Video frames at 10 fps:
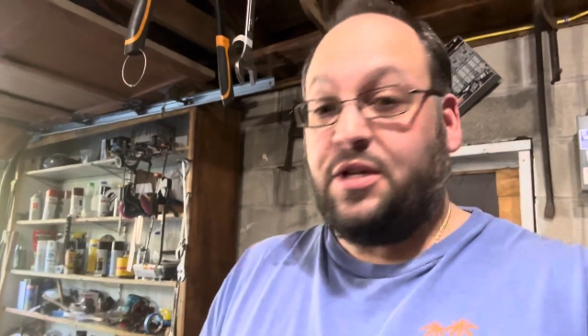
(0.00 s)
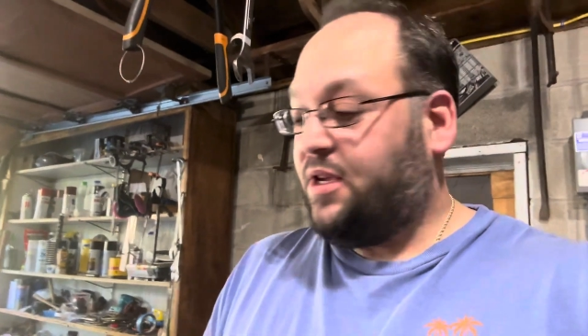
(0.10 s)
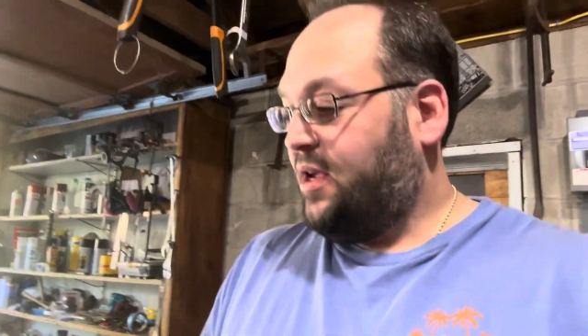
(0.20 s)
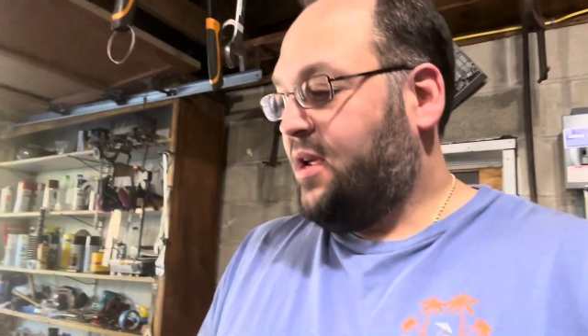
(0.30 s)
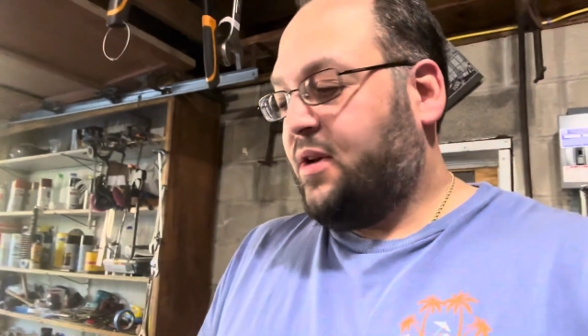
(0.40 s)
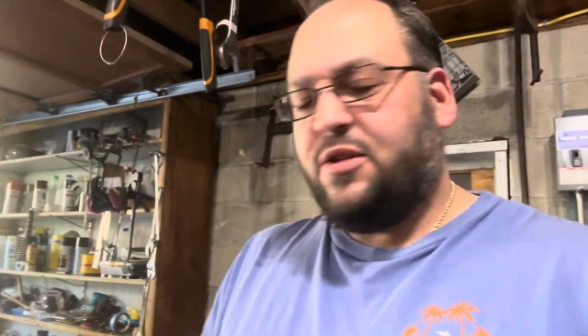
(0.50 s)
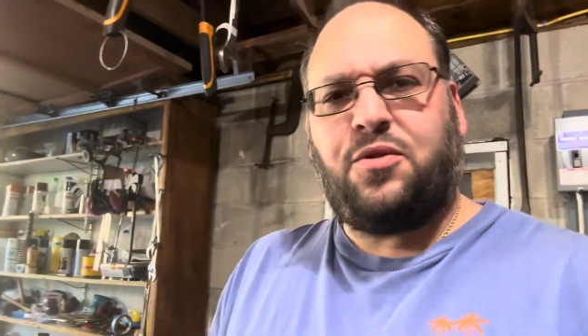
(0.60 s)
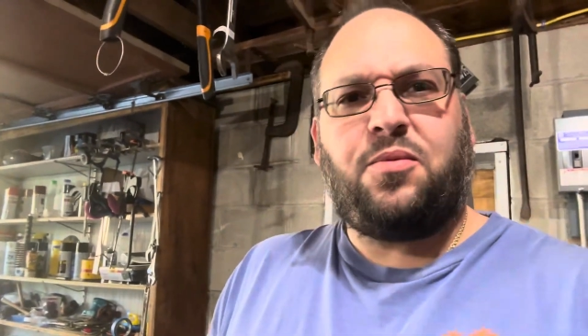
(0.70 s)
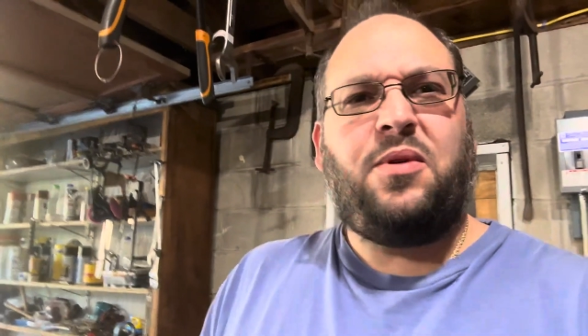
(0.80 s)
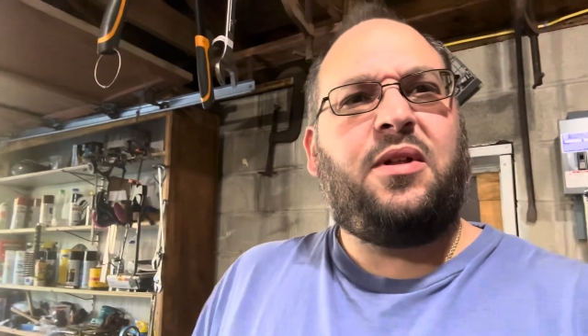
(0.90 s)
It was a
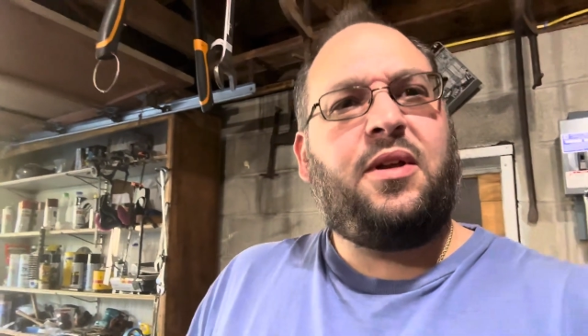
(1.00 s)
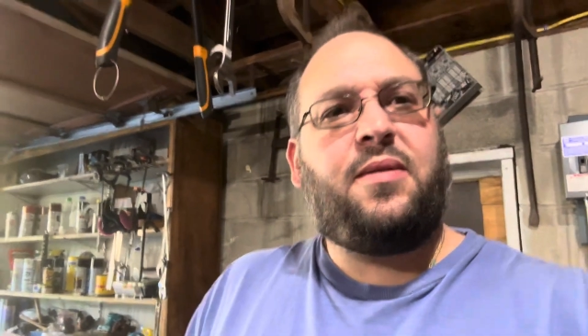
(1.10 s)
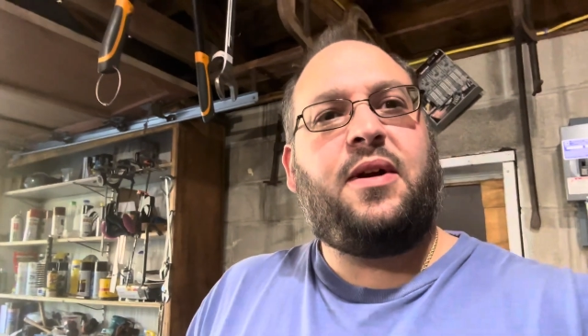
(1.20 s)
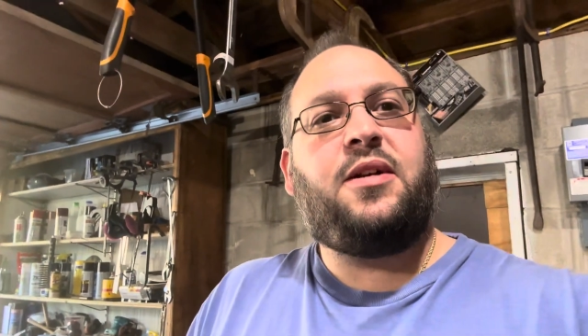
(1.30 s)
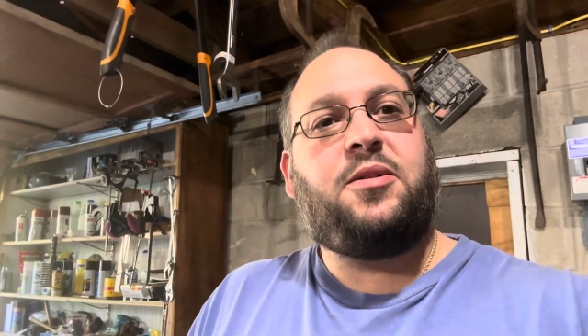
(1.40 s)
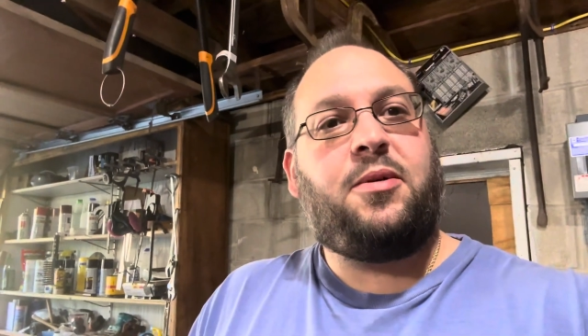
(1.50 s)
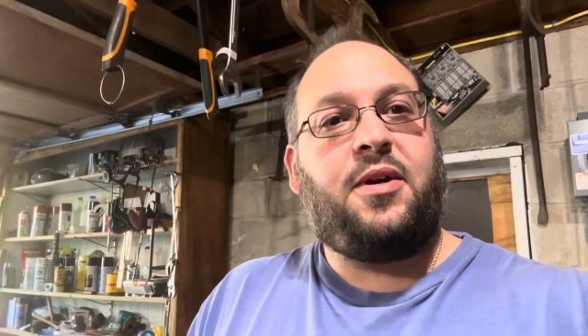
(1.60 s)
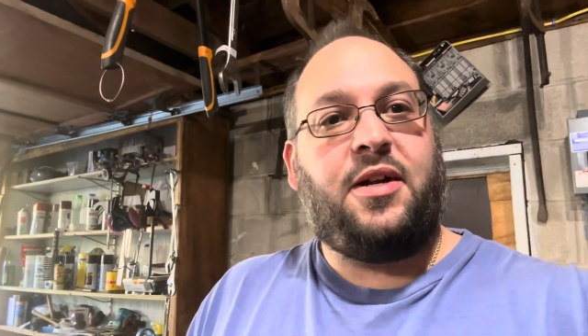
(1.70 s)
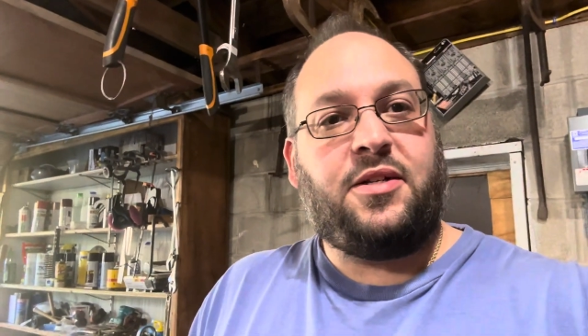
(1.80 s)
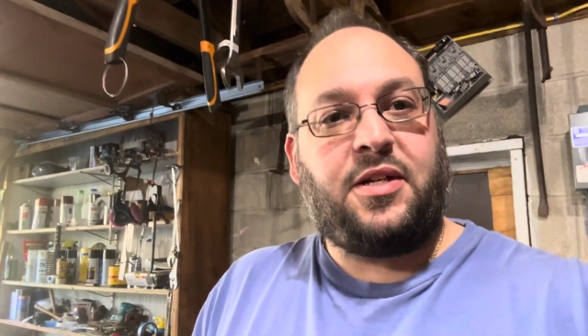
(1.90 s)
really great experience.